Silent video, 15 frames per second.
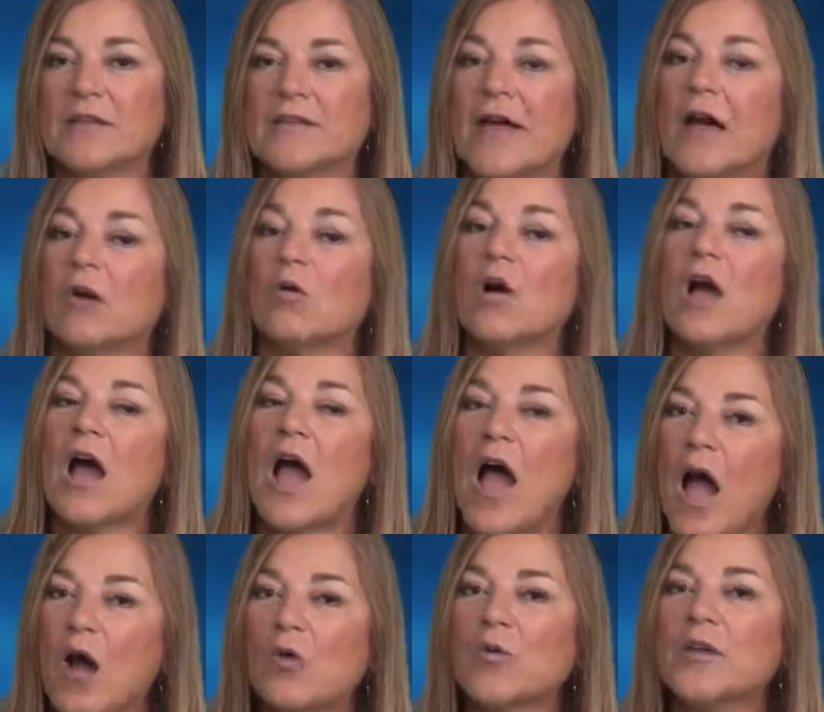Now,
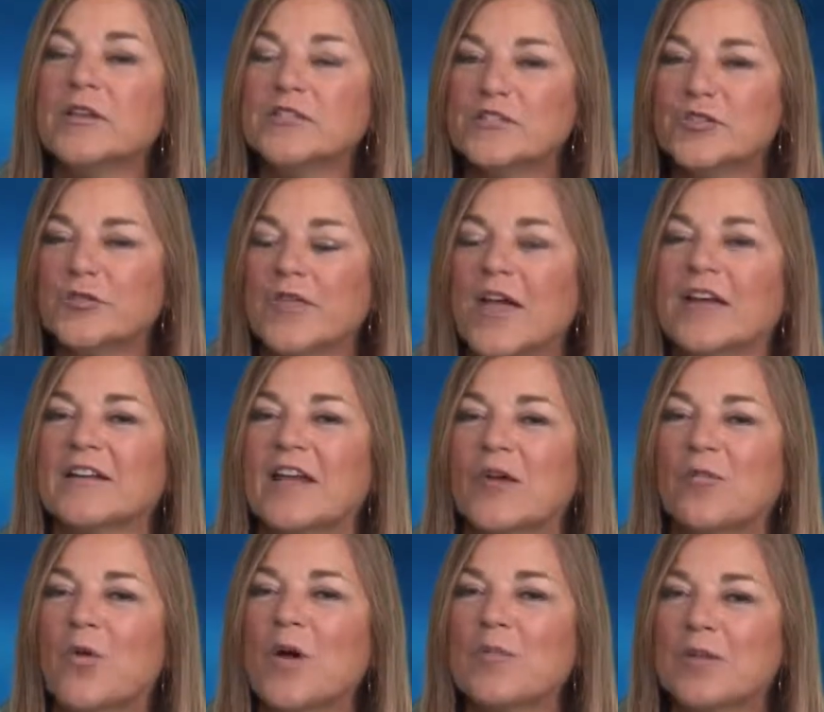how we do that
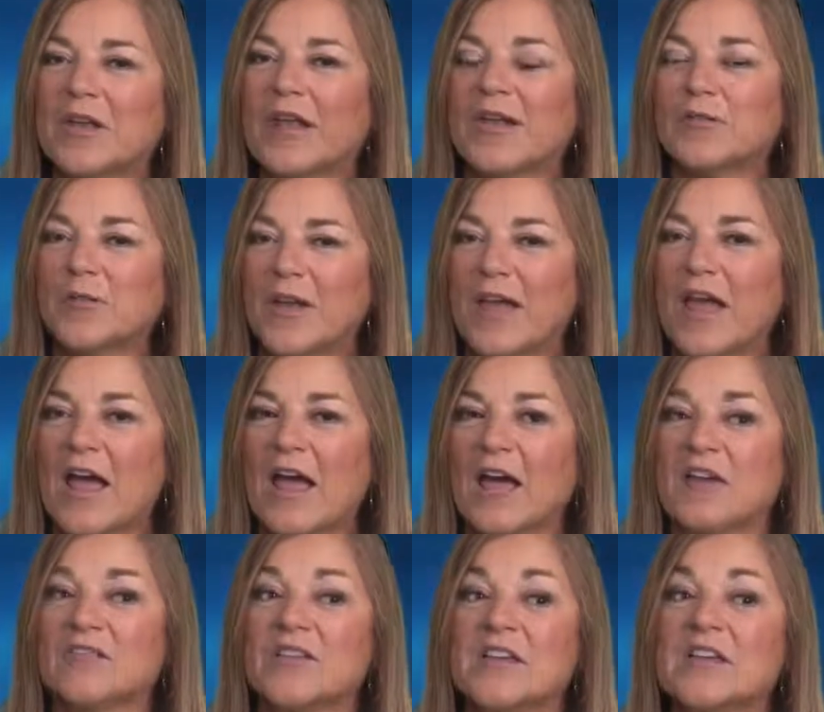and what plan we
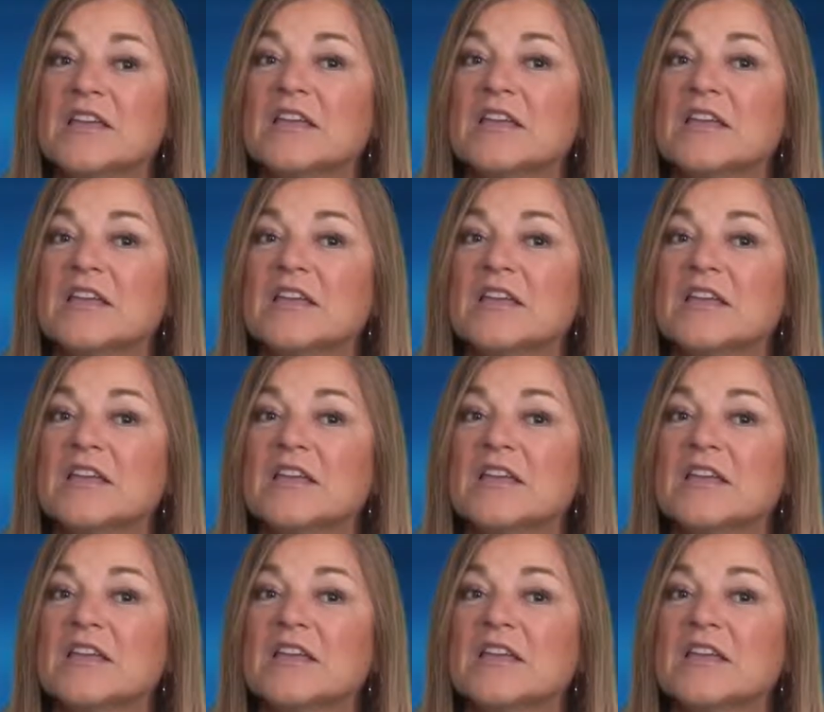have